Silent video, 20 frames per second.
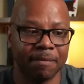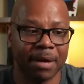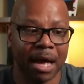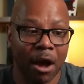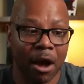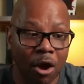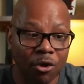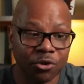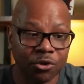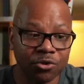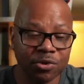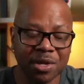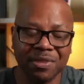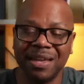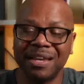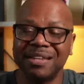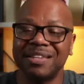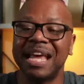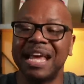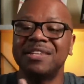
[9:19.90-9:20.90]
I also said
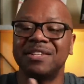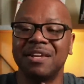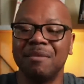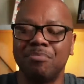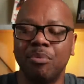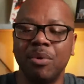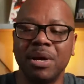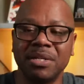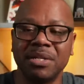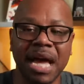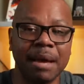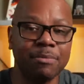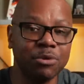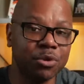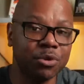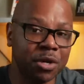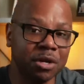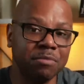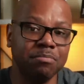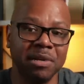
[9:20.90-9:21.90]
that at some point in time, you
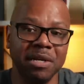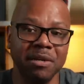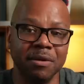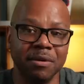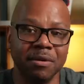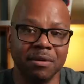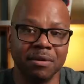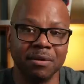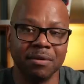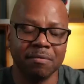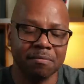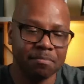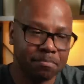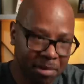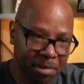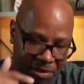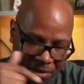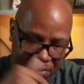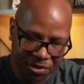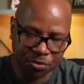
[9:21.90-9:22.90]
could be,
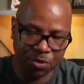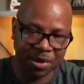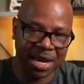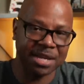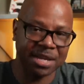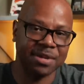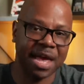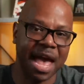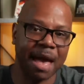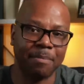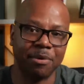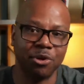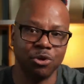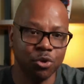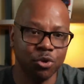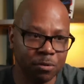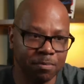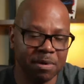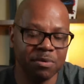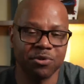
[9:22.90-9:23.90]
but this is what has to happen. You
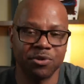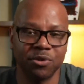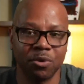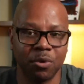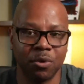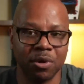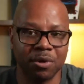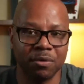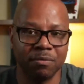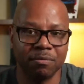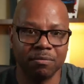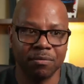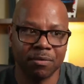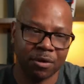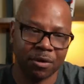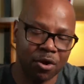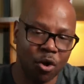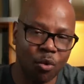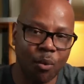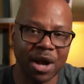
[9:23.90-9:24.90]
could be restored.
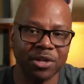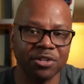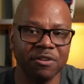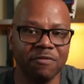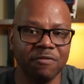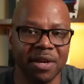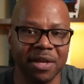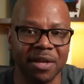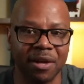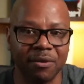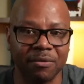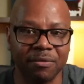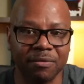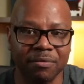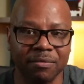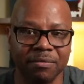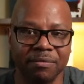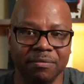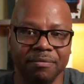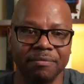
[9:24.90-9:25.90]
Go watch the video.
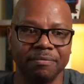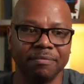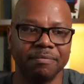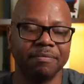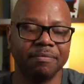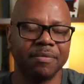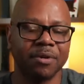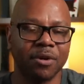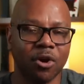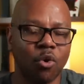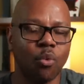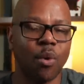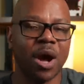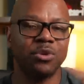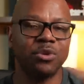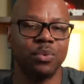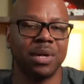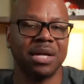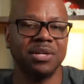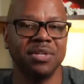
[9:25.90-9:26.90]
Go
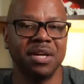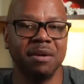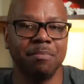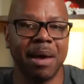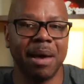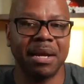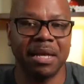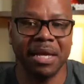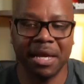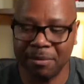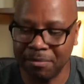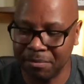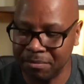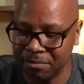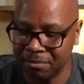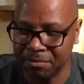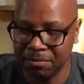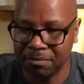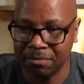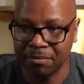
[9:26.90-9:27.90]
watch what I said about him,
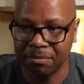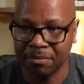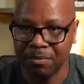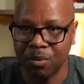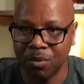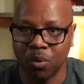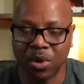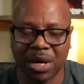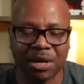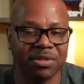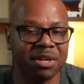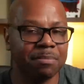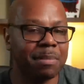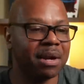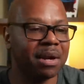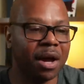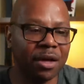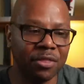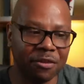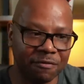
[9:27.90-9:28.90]
what I said
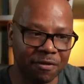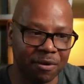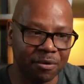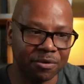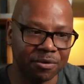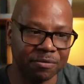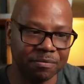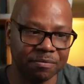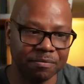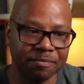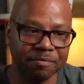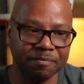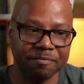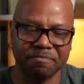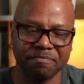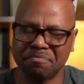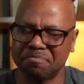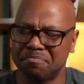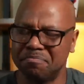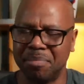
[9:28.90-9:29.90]
about other folks.
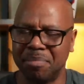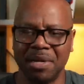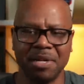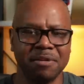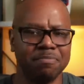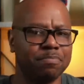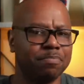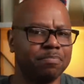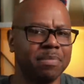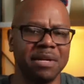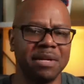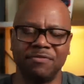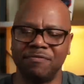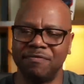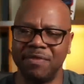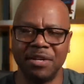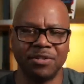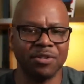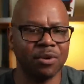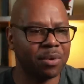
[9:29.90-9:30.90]
But it's, it's,
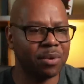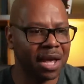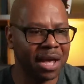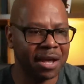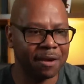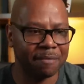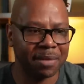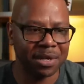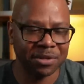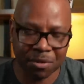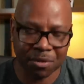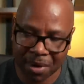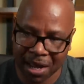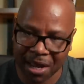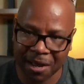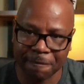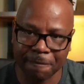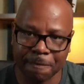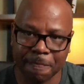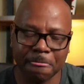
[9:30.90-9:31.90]
it's okay. It's
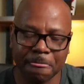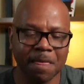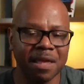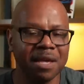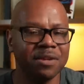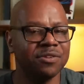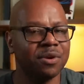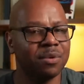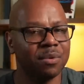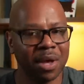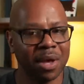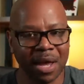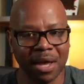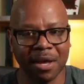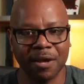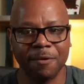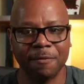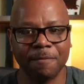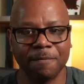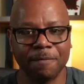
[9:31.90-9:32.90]
okay. It's okay.